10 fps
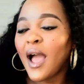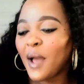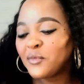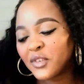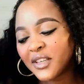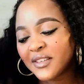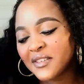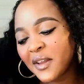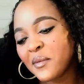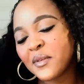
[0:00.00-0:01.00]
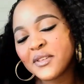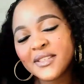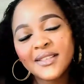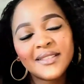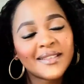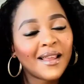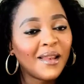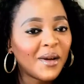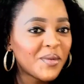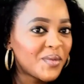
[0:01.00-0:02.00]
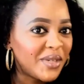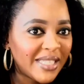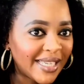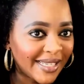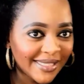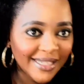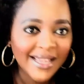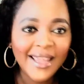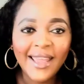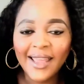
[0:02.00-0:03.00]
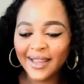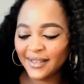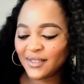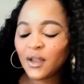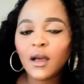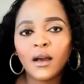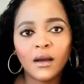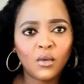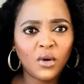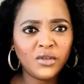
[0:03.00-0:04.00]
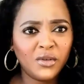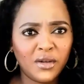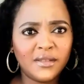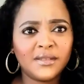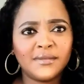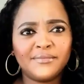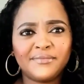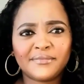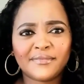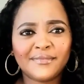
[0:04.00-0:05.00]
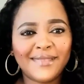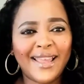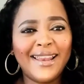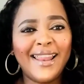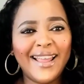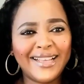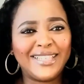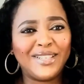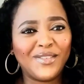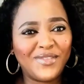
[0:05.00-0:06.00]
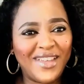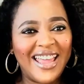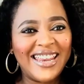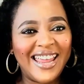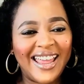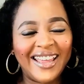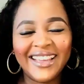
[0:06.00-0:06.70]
I'm drinking today because it's a long weekend and why not? I like Savannah.